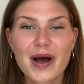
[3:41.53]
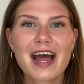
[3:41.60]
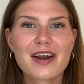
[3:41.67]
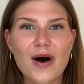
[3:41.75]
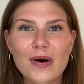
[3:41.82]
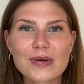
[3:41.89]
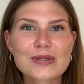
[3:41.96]
and
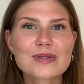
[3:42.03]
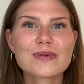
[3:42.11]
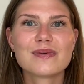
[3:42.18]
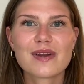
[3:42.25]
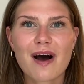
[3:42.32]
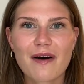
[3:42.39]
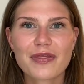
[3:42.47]
also
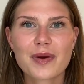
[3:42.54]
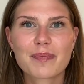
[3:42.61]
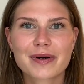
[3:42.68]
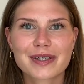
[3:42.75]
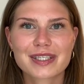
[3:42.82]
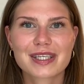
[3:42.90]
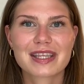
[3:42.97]
not the
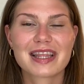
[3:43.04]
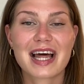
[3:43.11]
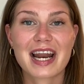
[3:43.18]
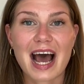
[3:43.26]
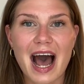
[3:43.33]
person that